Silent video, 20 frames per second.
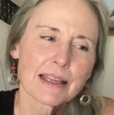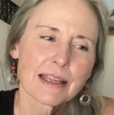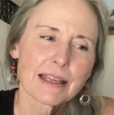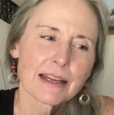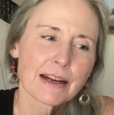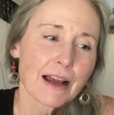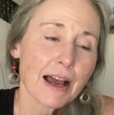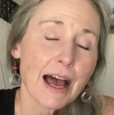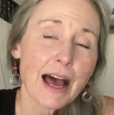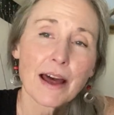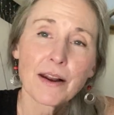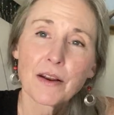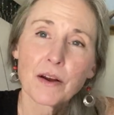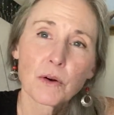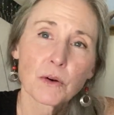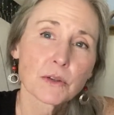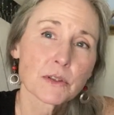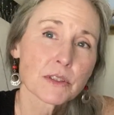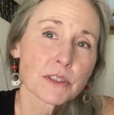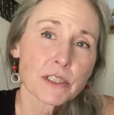you know, how to
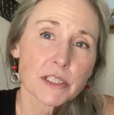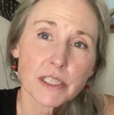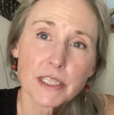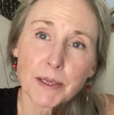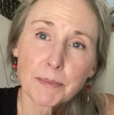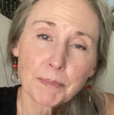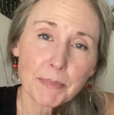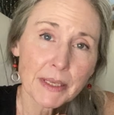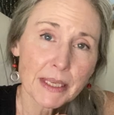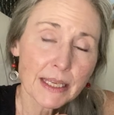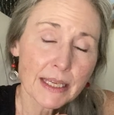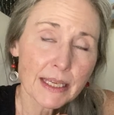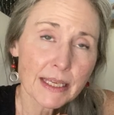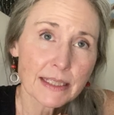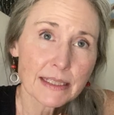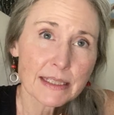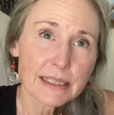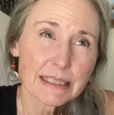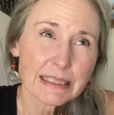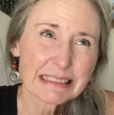or ship
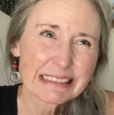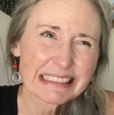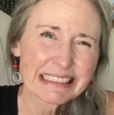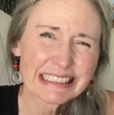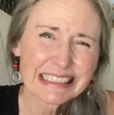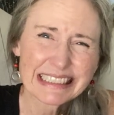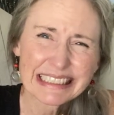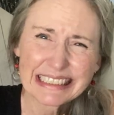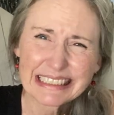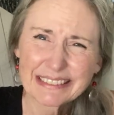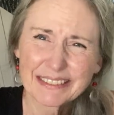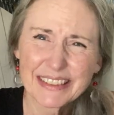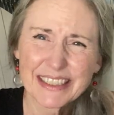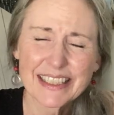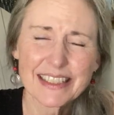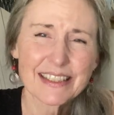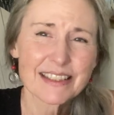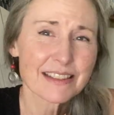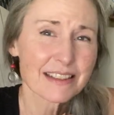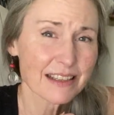it, which
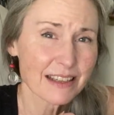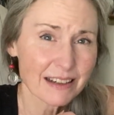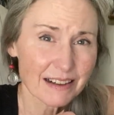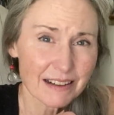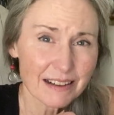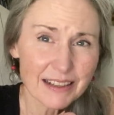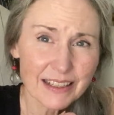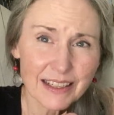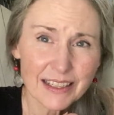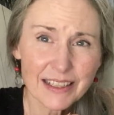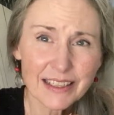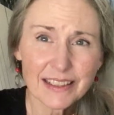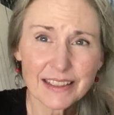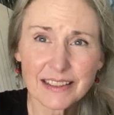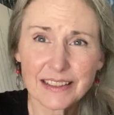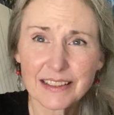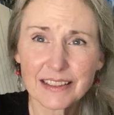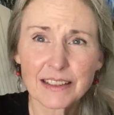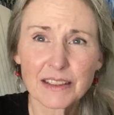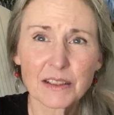is scary,
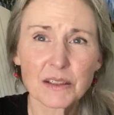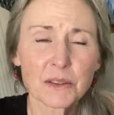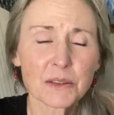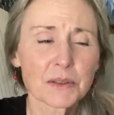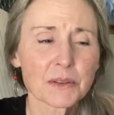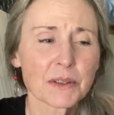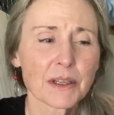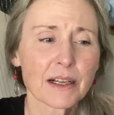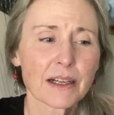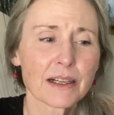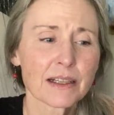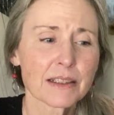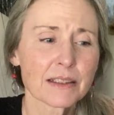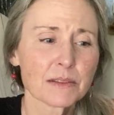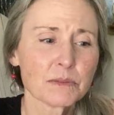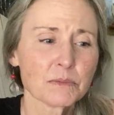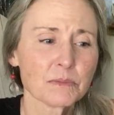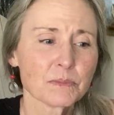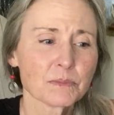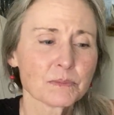you
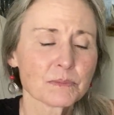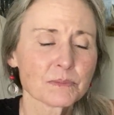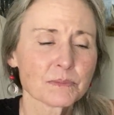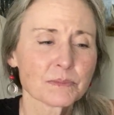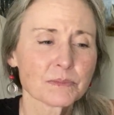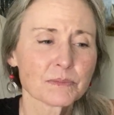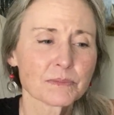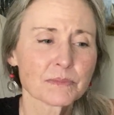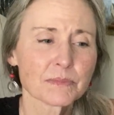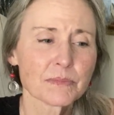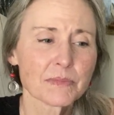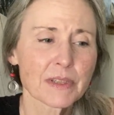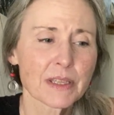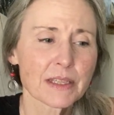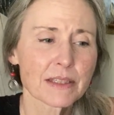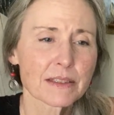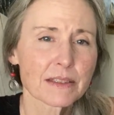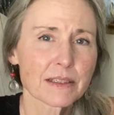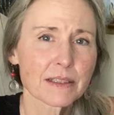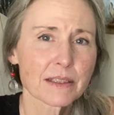know,
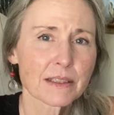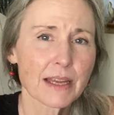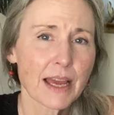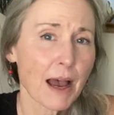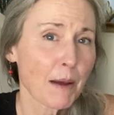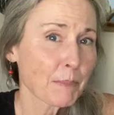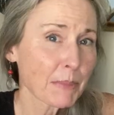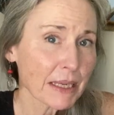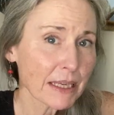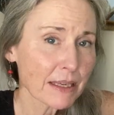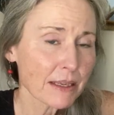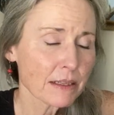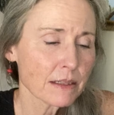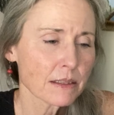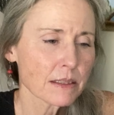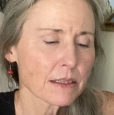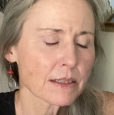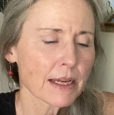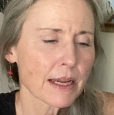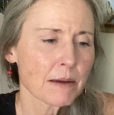things can happen
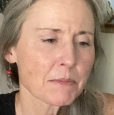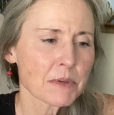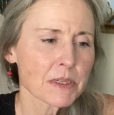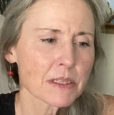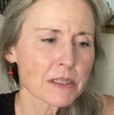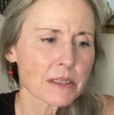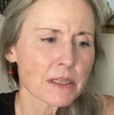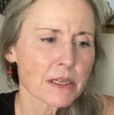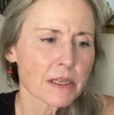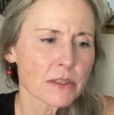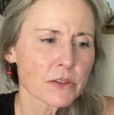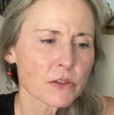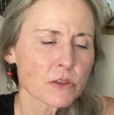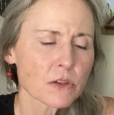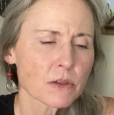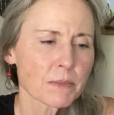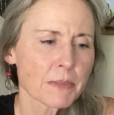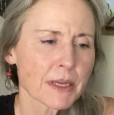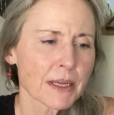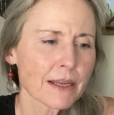to damage the
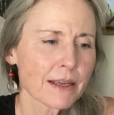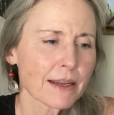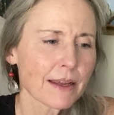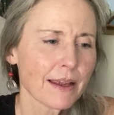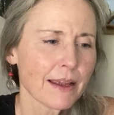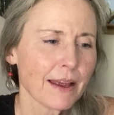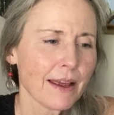instrument.